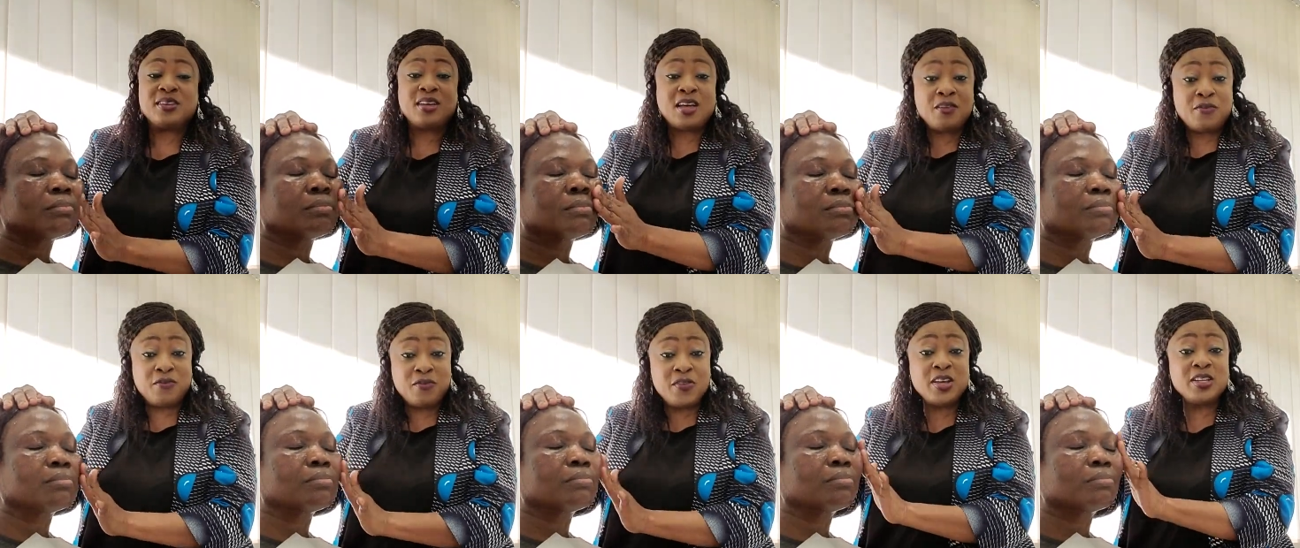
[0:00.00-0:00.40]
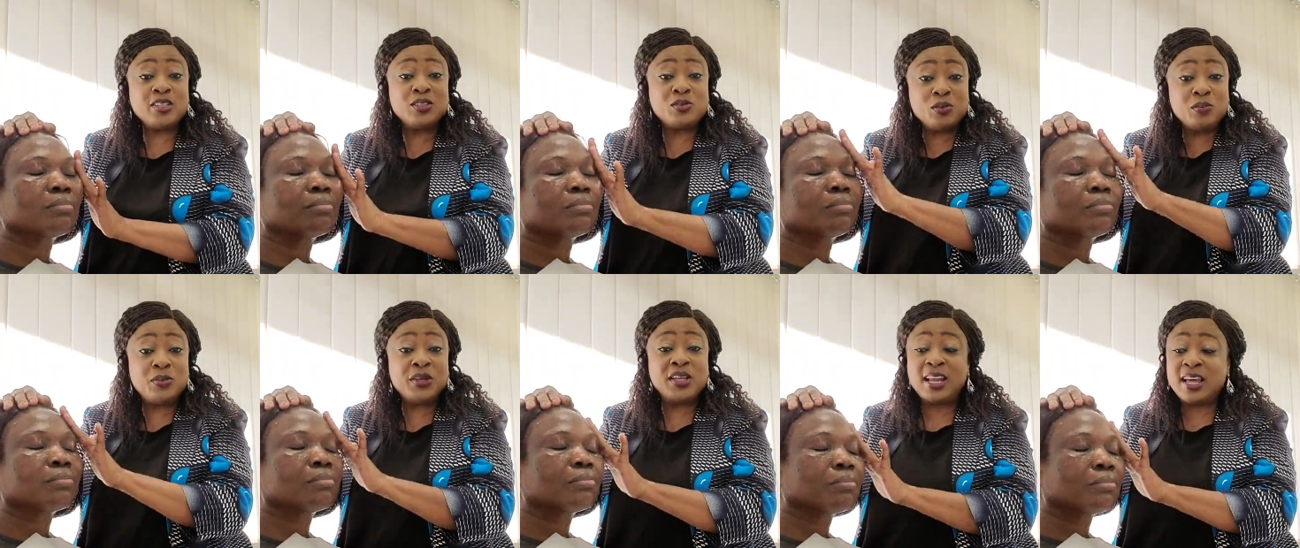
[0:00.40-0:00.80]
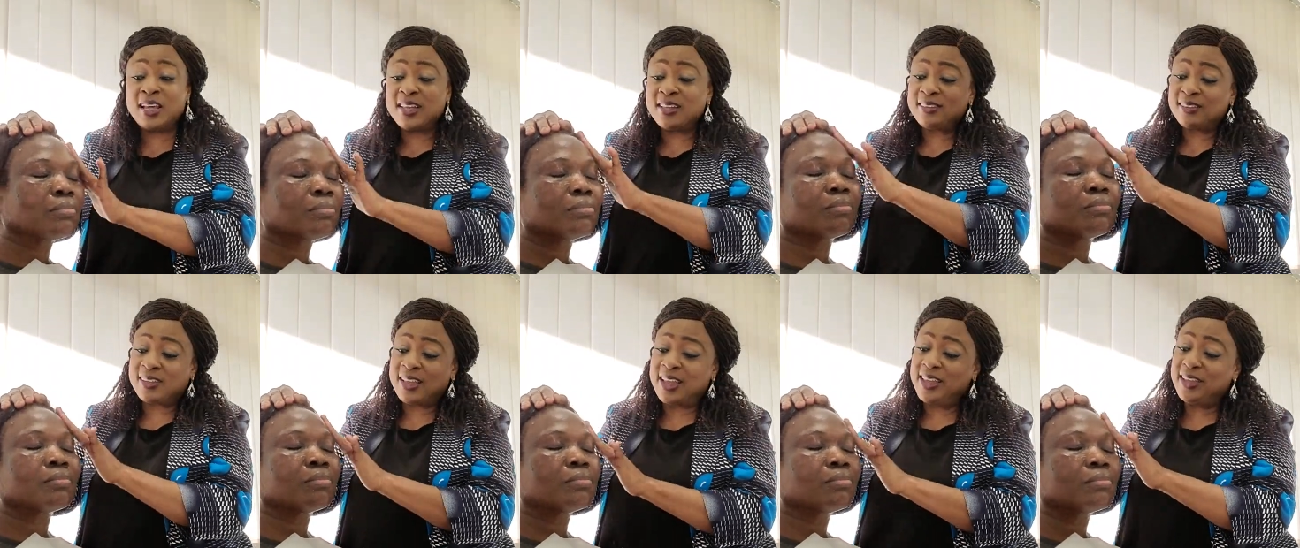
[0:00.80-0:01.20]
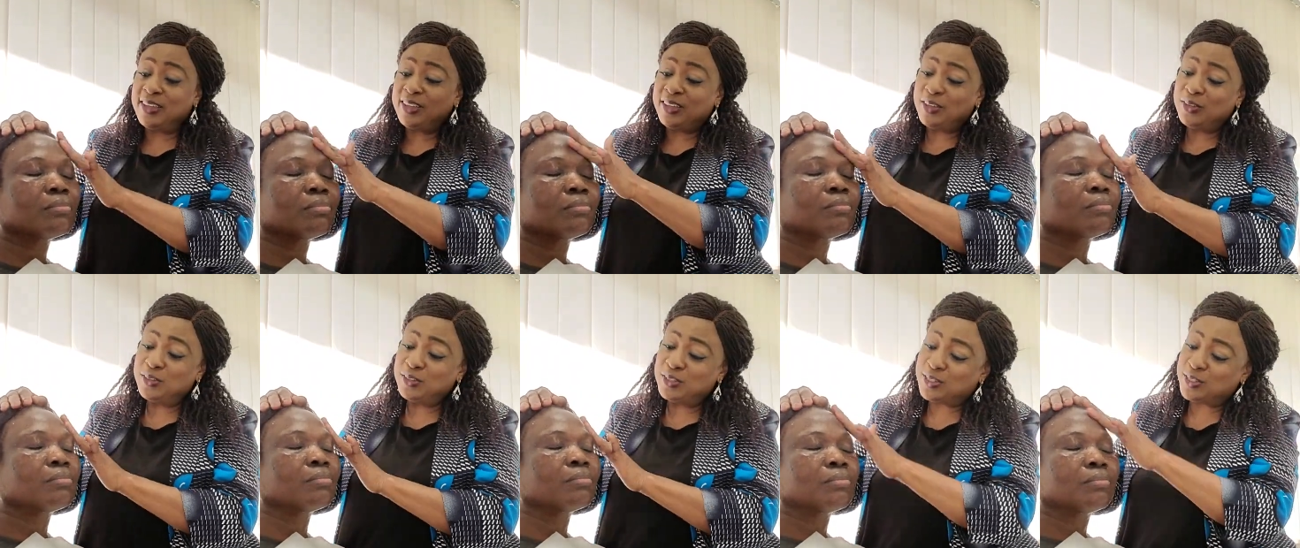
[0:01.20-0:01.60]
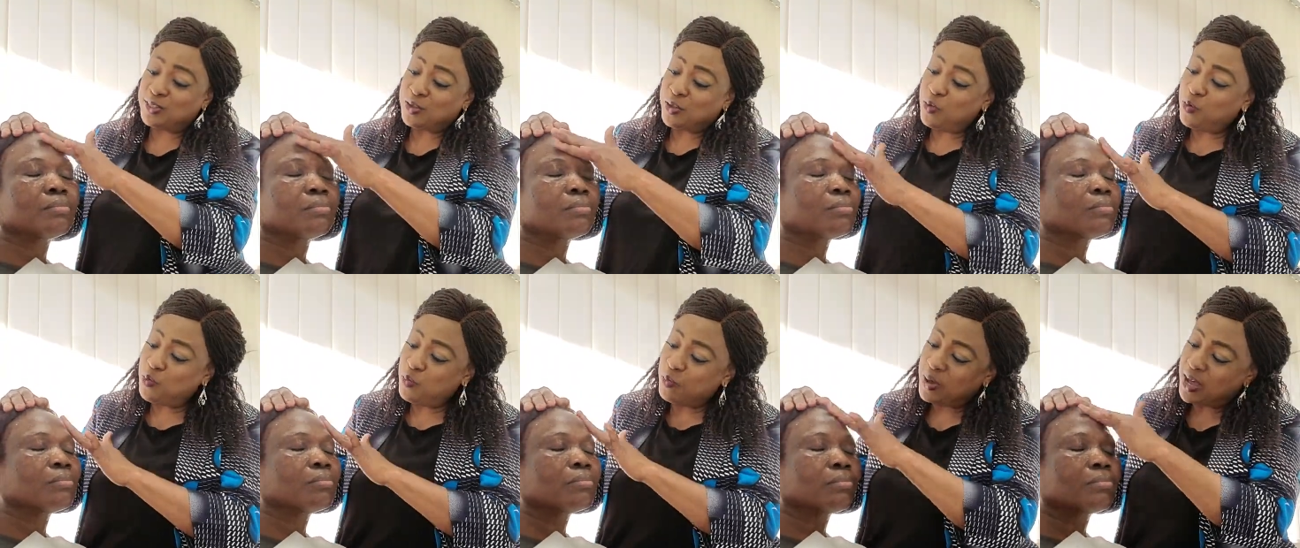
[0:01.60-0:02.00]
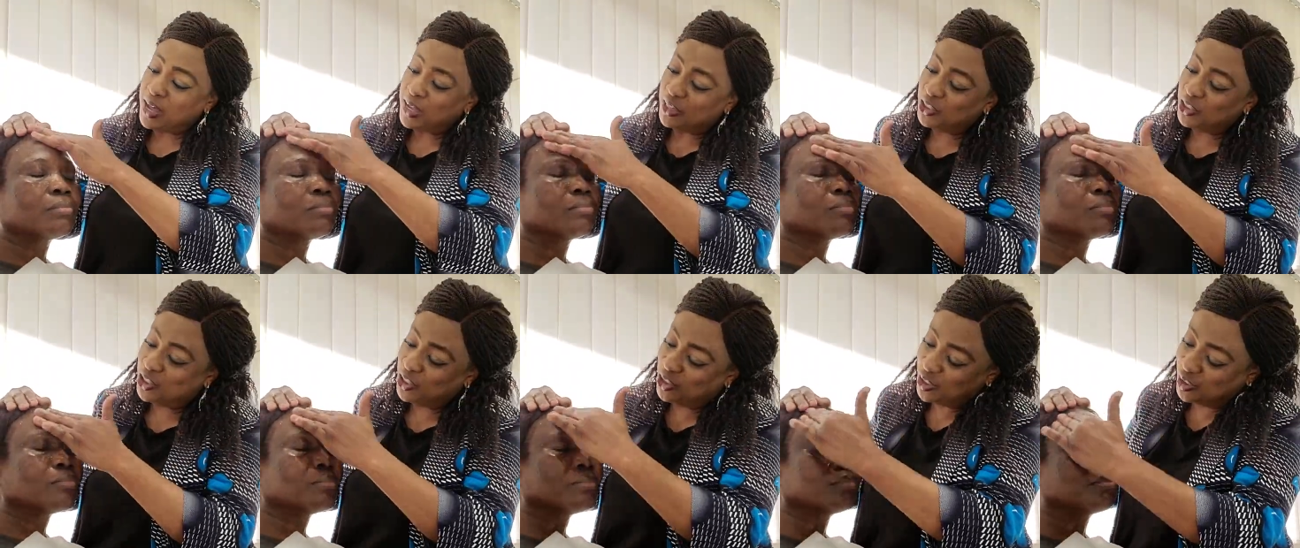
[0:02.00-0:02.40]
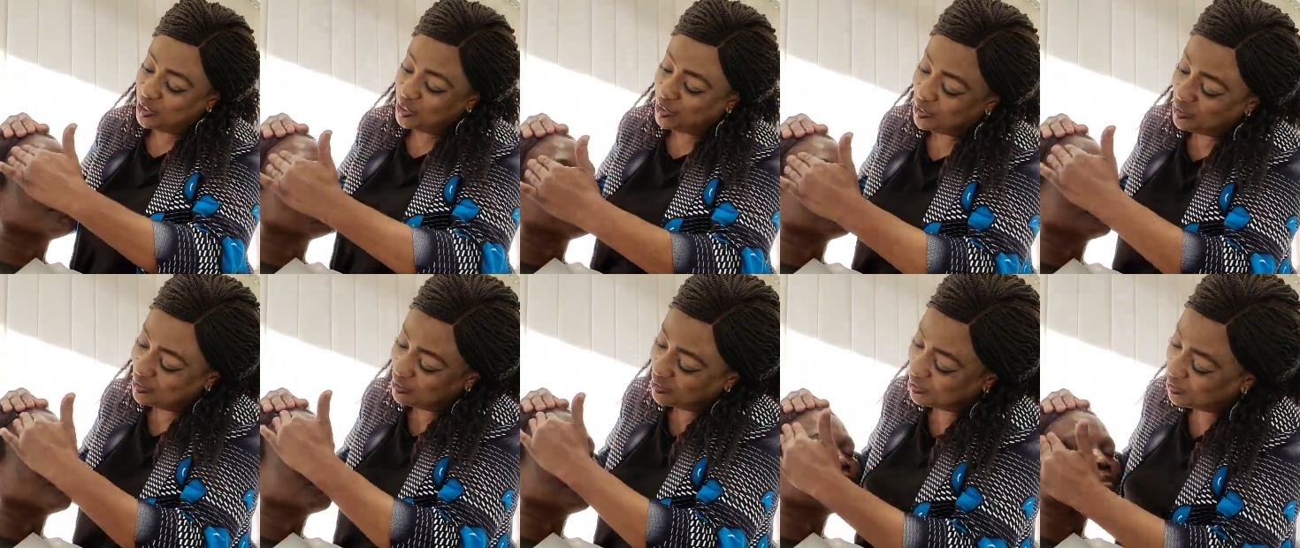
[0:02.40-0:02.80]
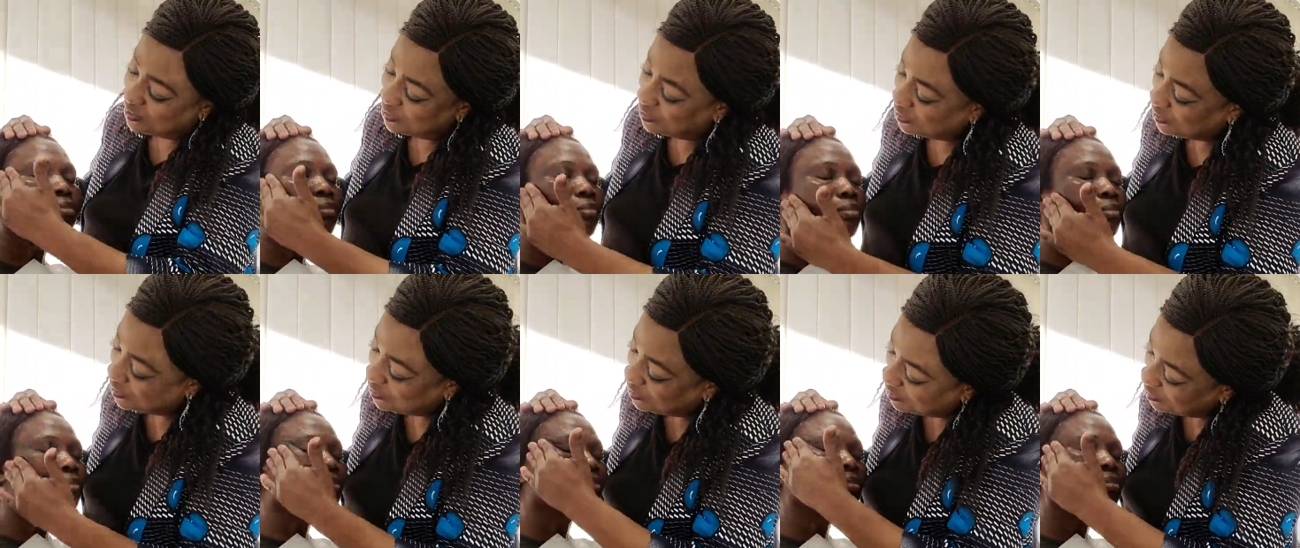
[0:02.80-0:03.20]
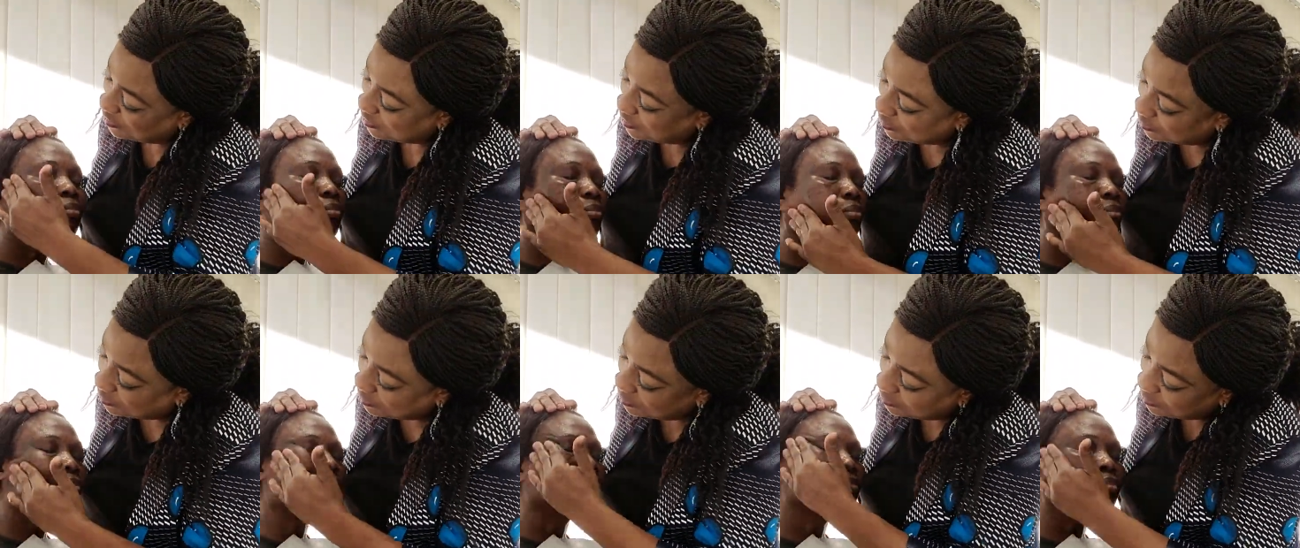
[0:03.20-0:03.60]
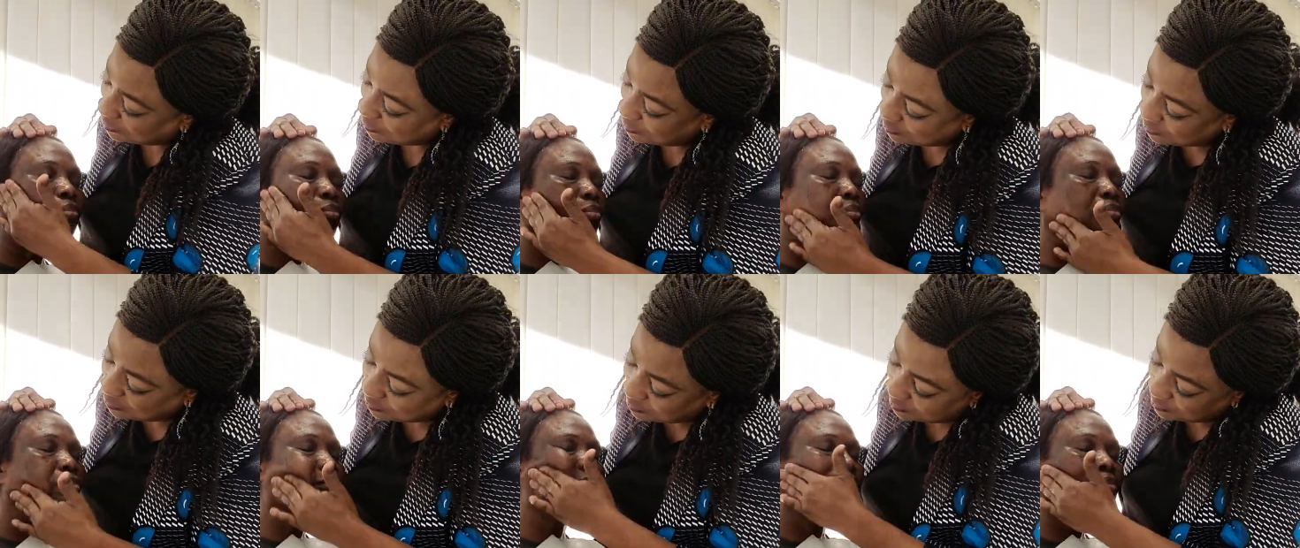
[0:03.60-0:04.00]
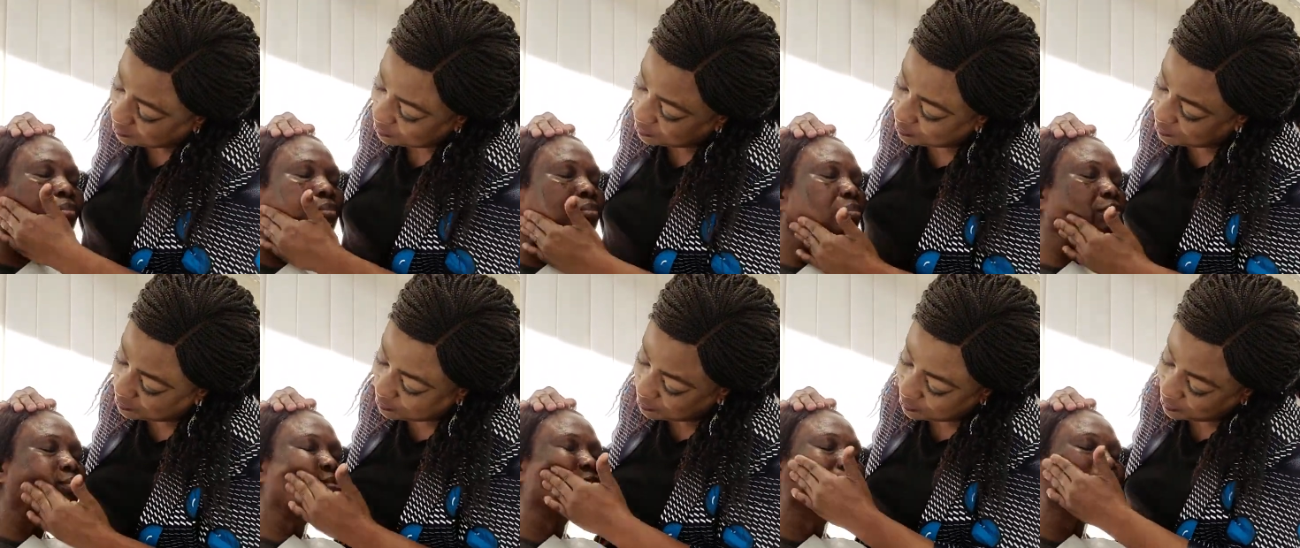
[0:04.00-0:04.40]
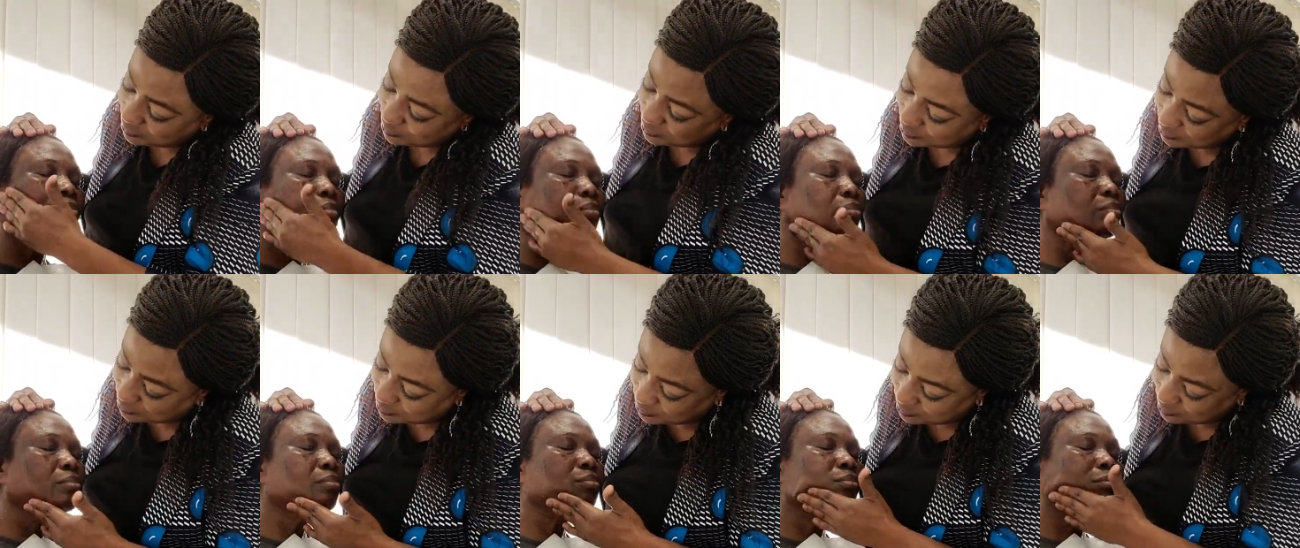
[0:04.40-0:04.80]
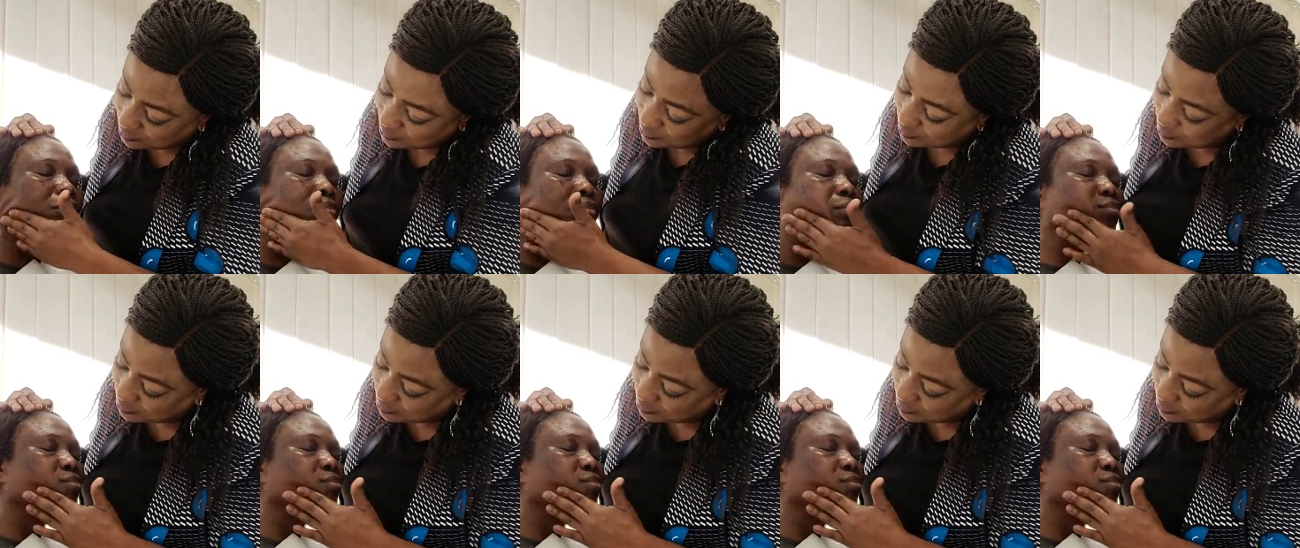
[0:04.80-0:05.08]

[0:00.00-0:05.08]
Speaker 1: Her face will be like, thank you so much. I didn't know it wasn't recorded from the beginning.